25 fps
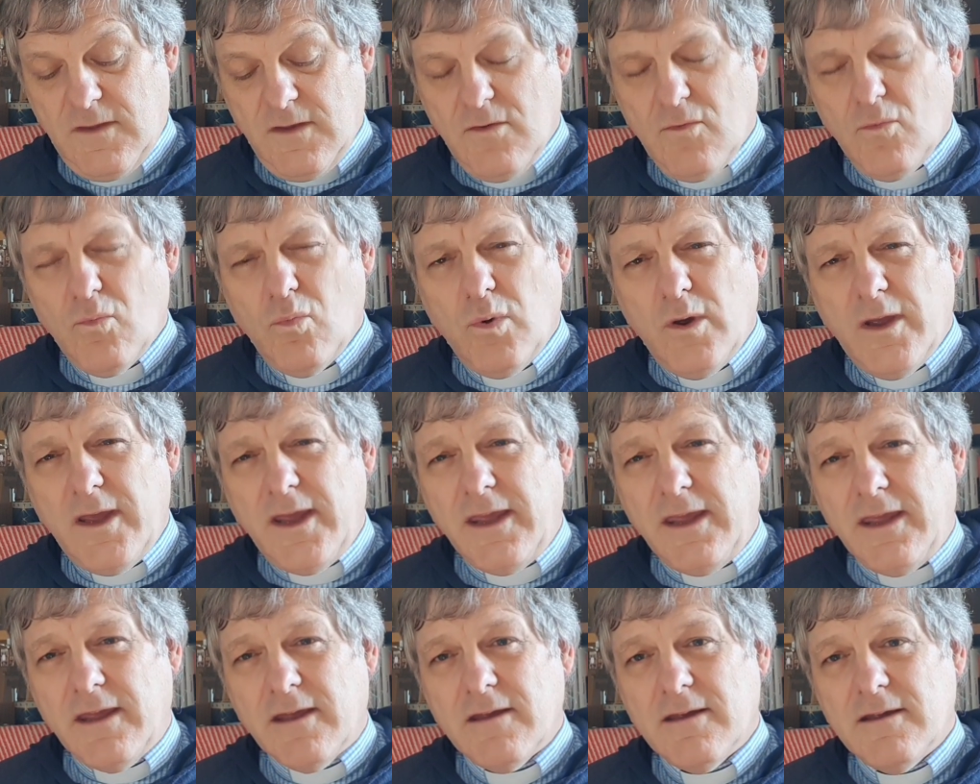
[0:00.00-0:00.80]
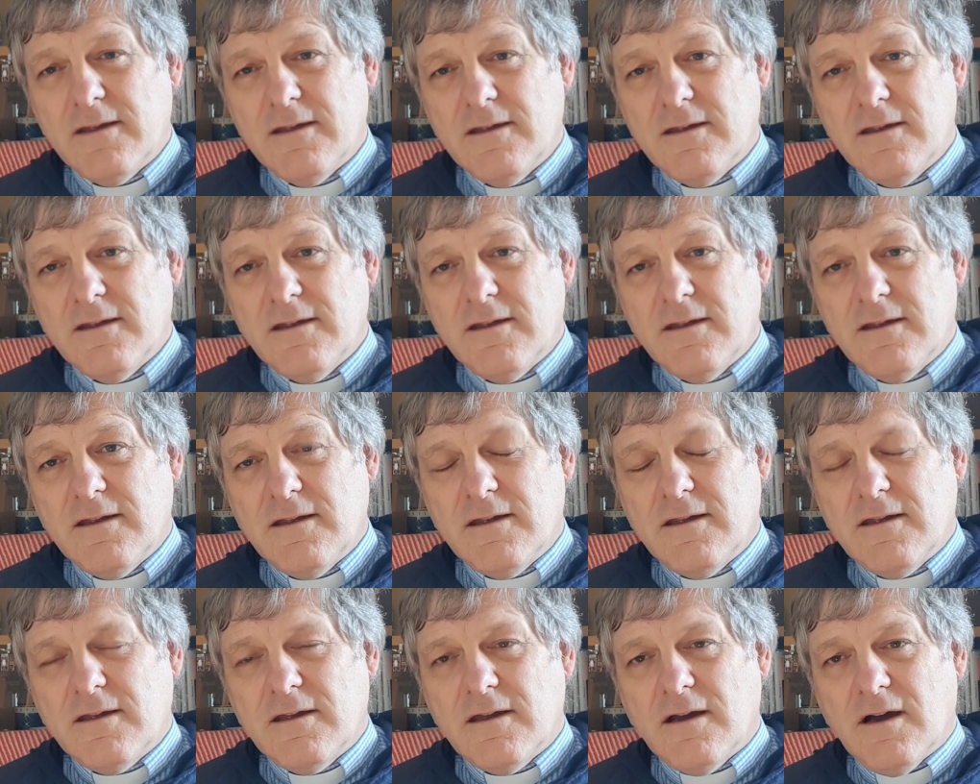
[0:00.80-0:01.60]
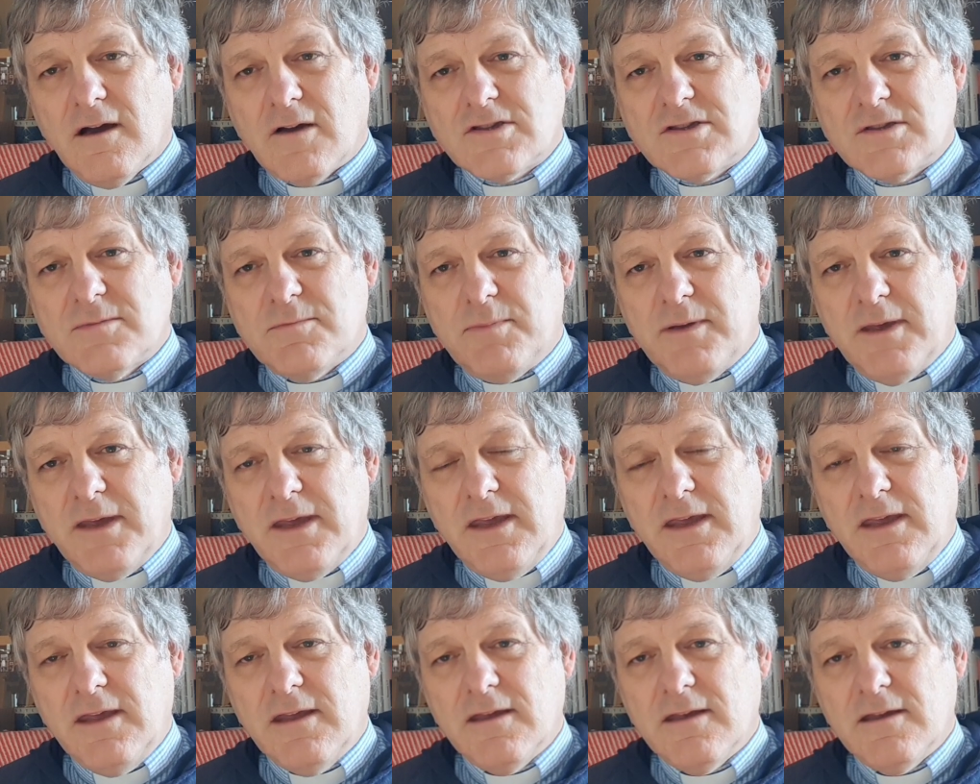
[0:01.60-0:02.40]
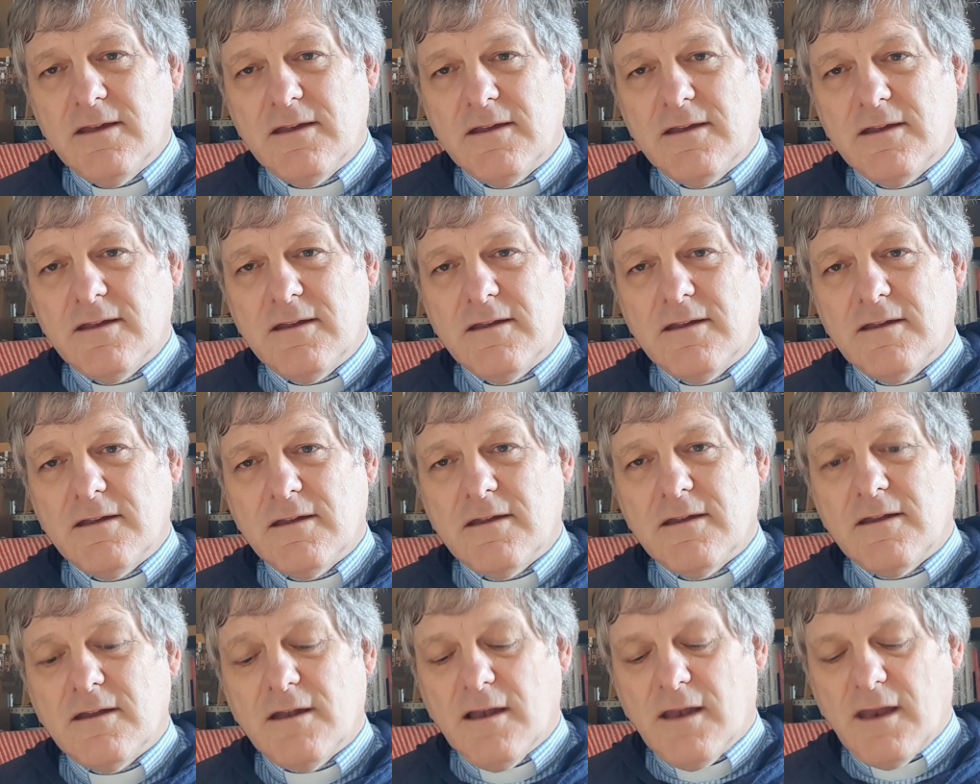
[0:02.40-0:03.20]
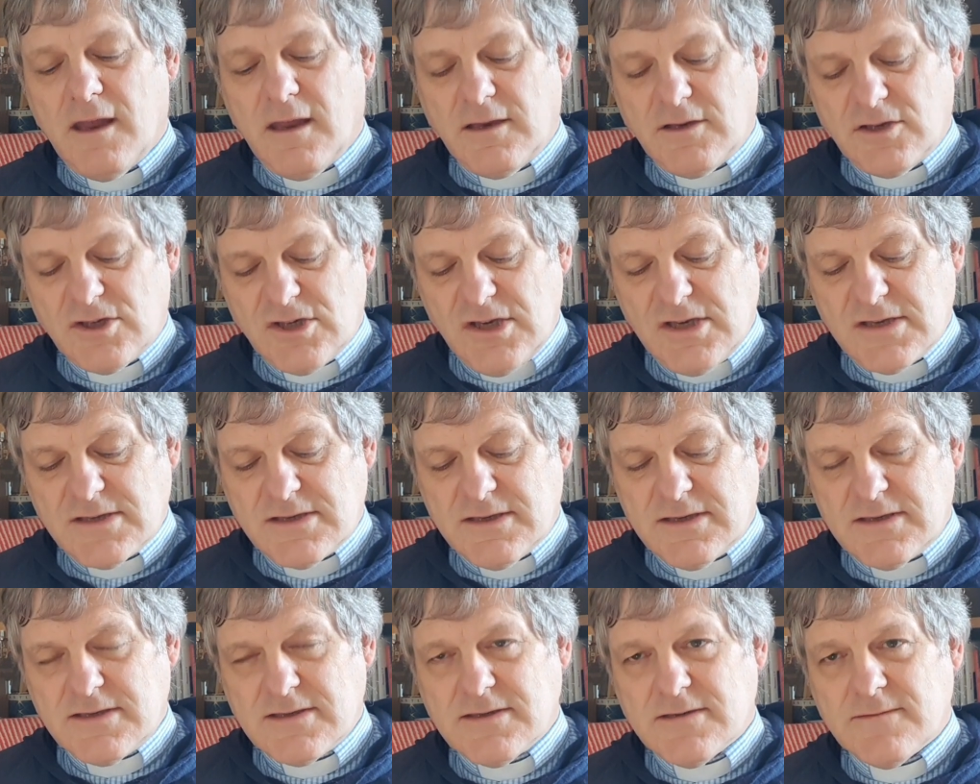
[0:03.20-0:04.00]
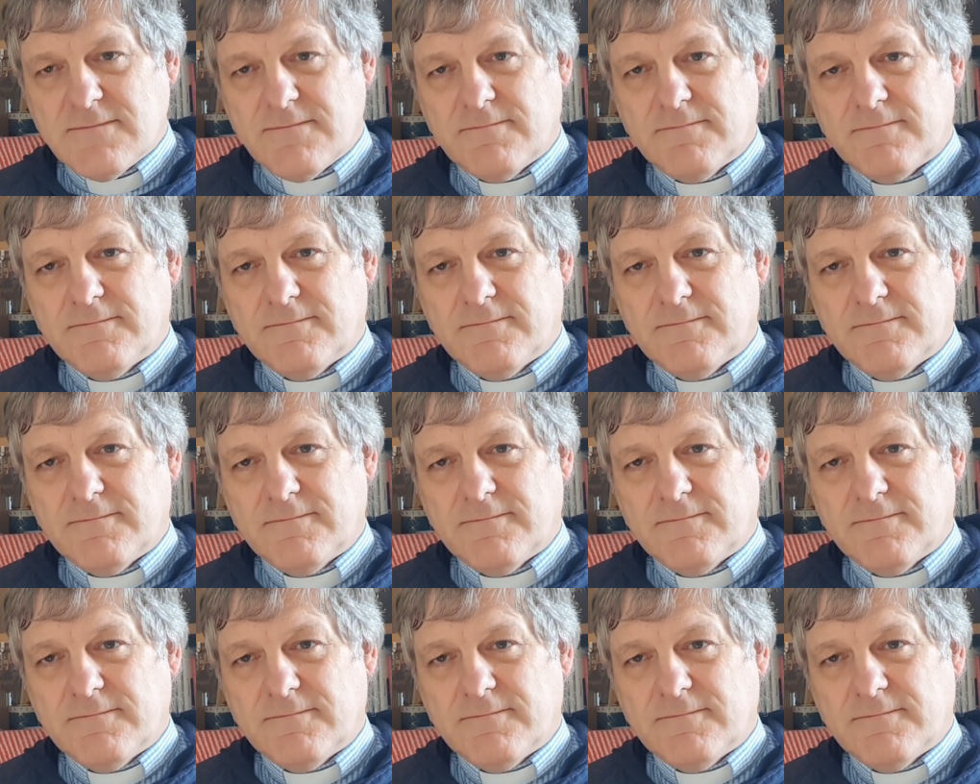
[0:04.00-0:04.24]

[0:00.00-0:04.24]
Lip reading: We are to be like Jesus.